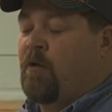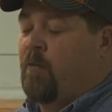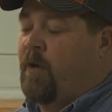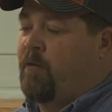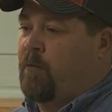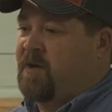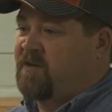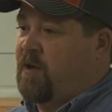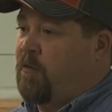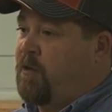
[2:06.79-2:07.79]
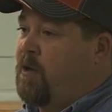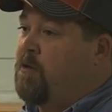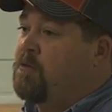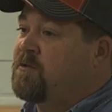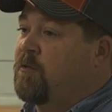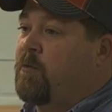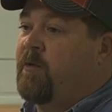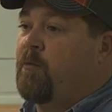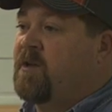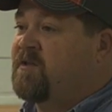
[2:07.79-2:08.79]
whether we sell goats or
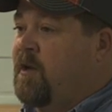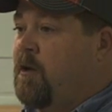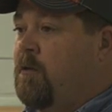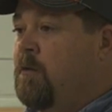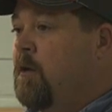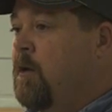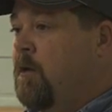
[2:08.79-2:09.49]
whether we sell